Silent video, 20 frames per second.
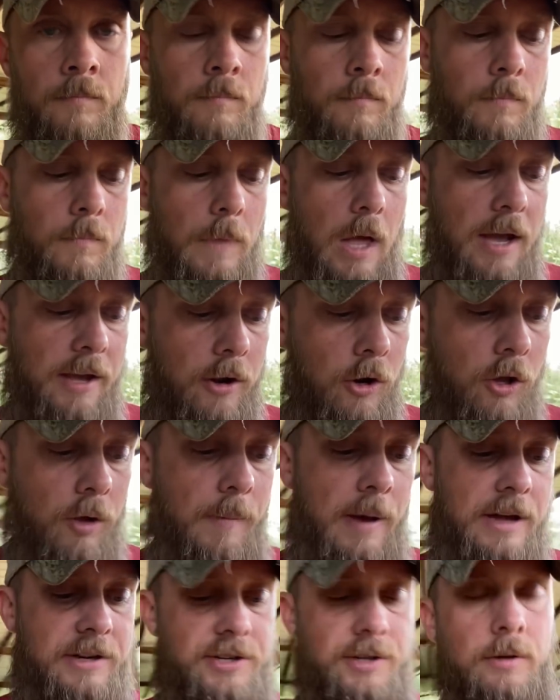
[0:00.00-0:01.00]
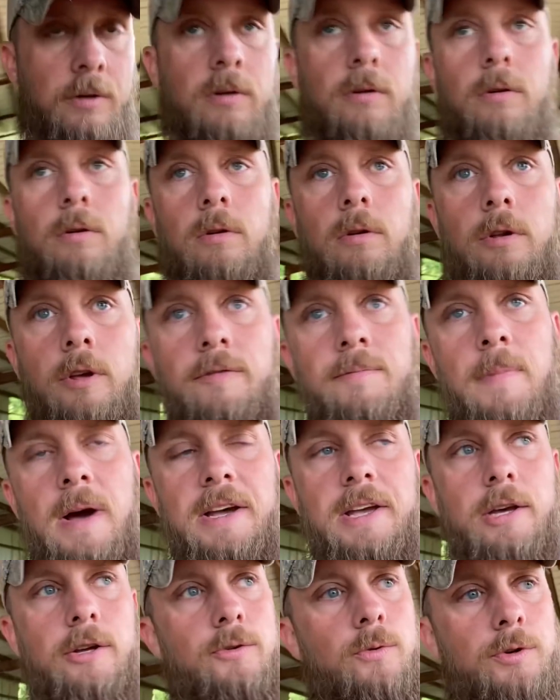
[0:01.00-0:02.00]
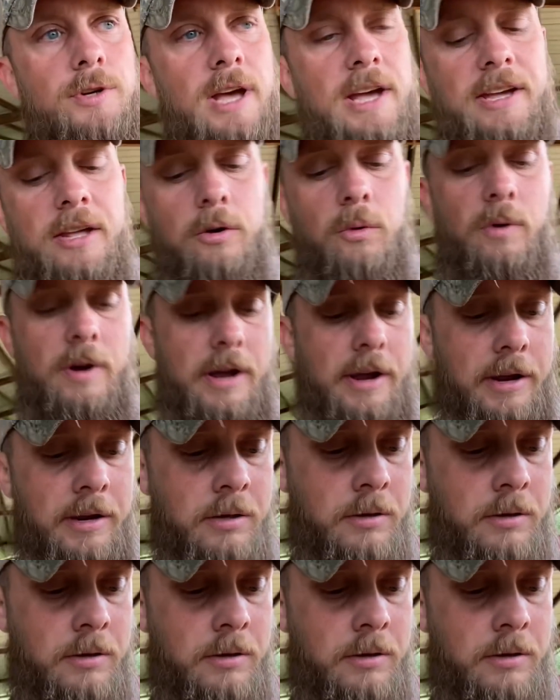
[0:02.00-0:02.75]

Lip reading: I can only imagine if my kids were taken away,